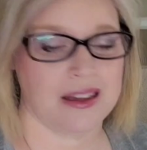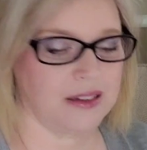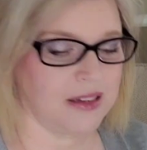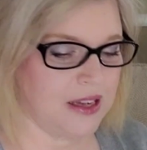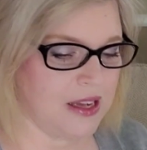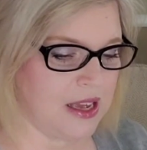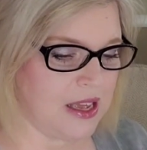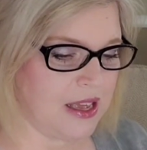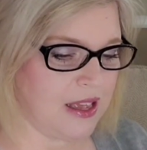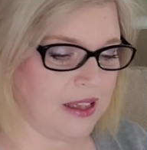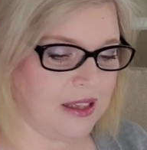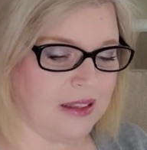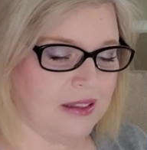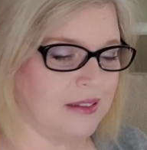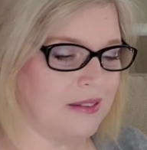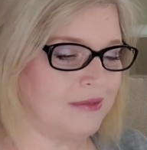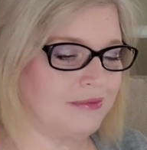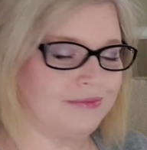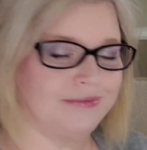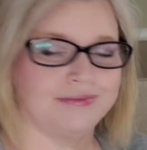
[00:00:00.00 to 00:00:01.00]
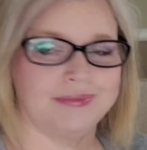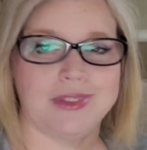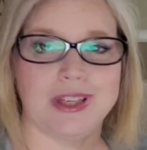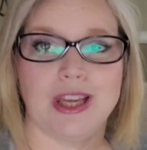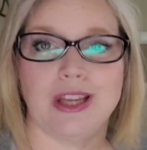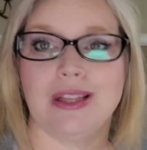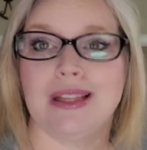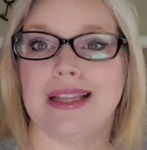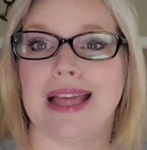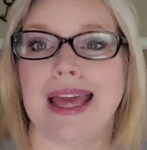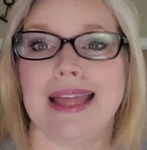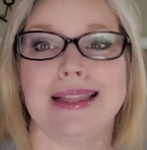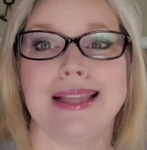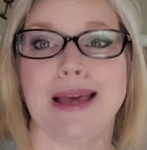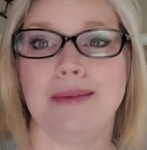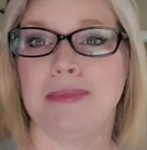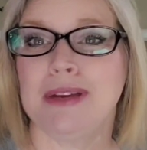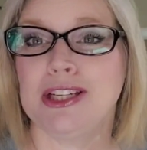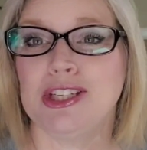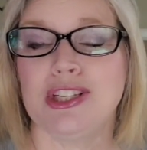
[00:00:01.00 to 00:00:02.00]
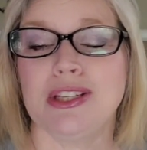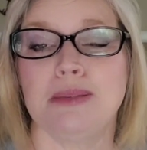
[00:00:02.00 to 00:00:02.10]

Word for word: I, and let me